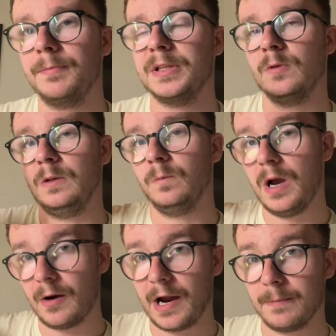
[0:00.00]
between where
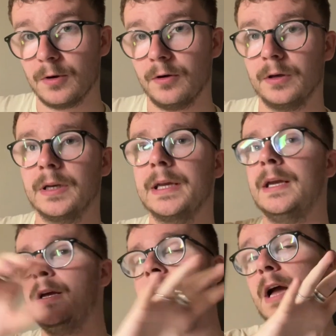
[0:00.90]
I am currently
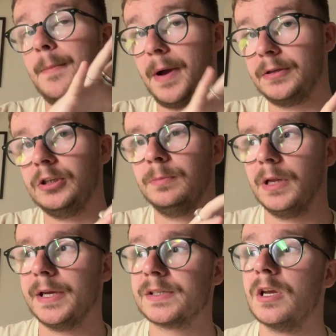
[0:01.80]
and my new
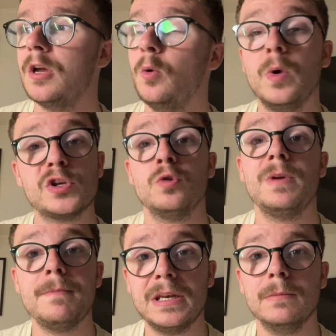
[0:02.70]
place, which will be
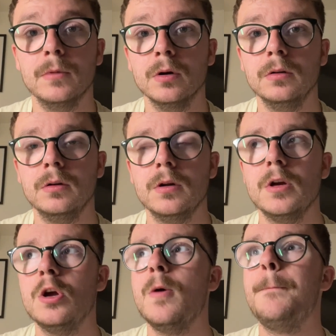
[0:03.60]
minimal,
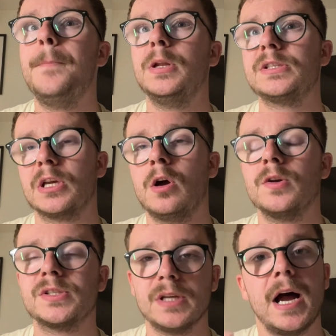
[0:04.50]
but it's a
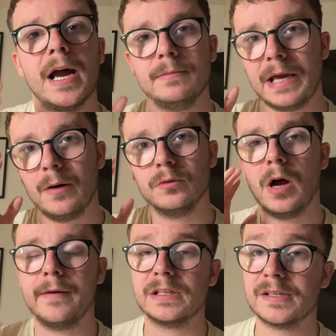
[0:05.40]
cost that I'm now not
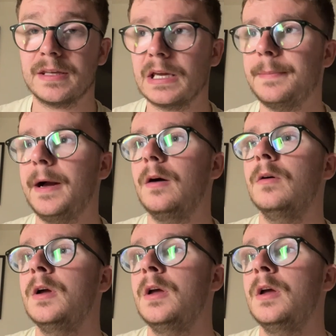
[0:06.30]
having to think about,